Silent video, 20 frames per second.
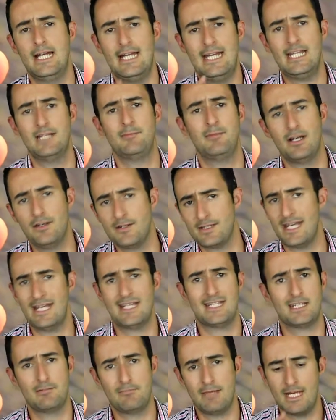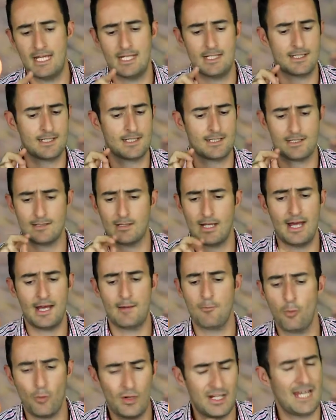Emails, SMS,
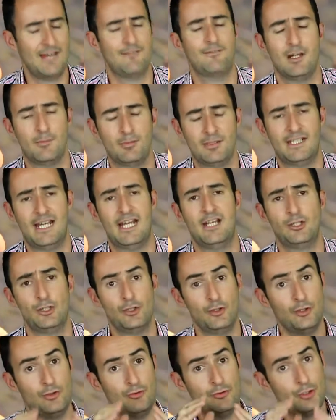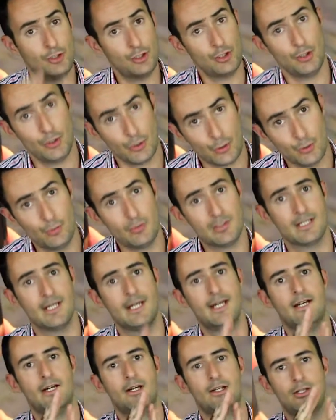whatever application you choose
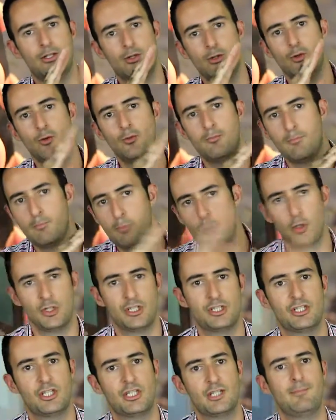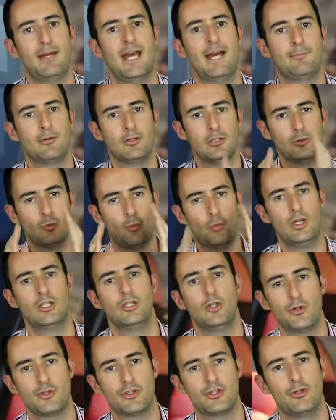to push to the Pebble
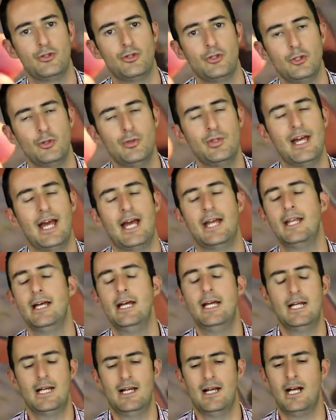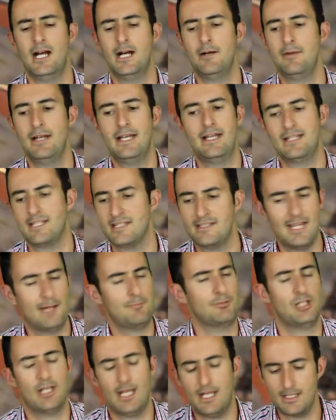will also do that.
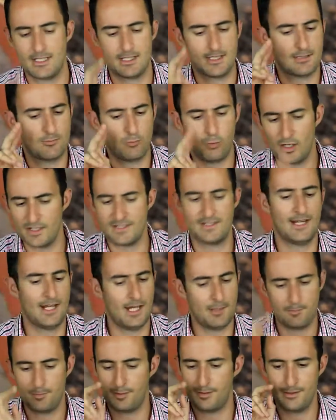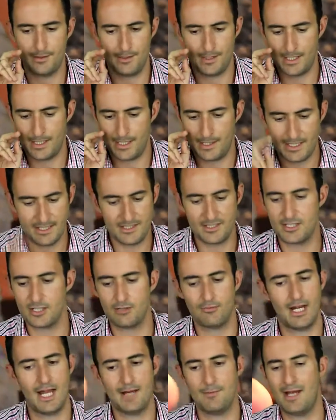Snapchats, WhatsApp,
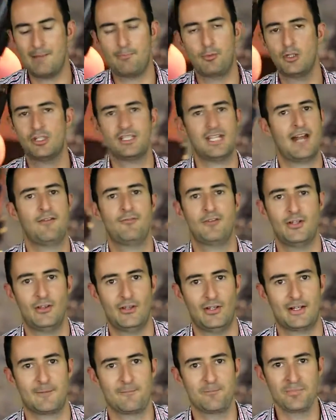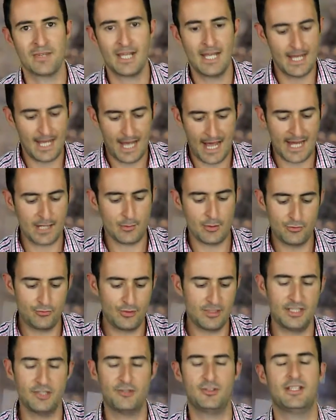Instagram, I pushed everything. And it was
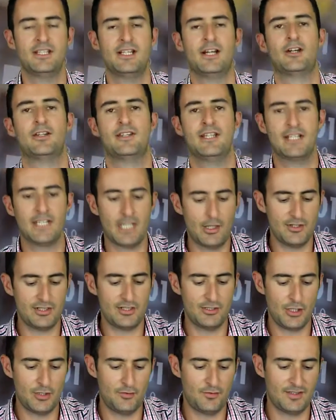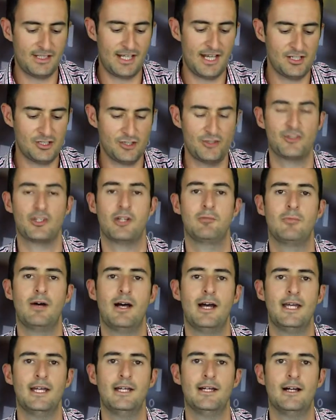really interesting. I could then go into notifications on
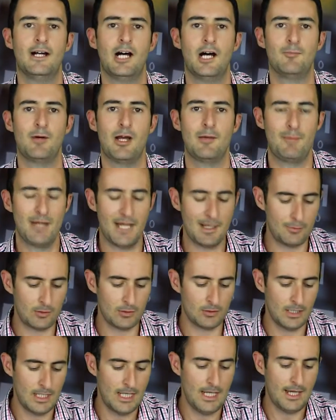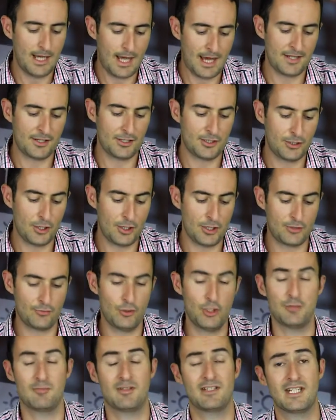my Pebble, and I'd go
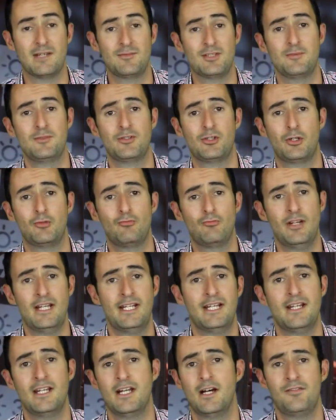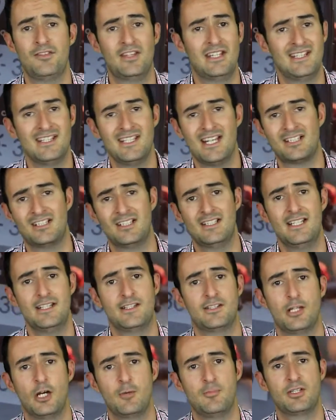through them, and sometimes you could read enough that you didn't actually need
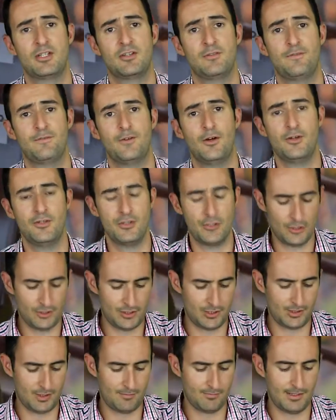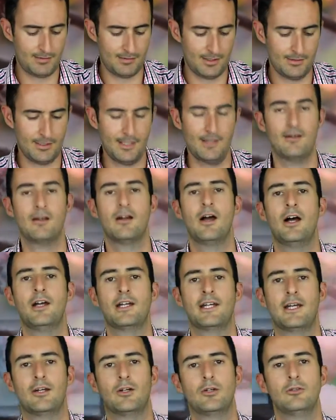to go to the phone. You could just go, "Nah, nah, nah.
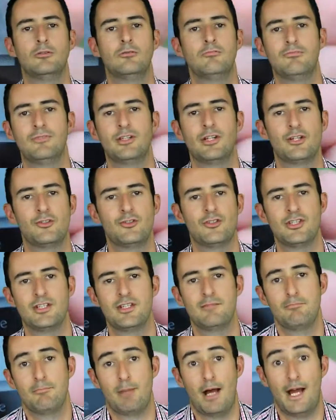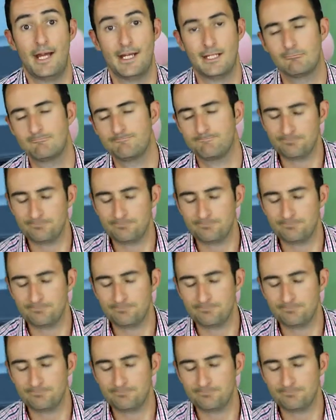Okay, cool, not interested, bye."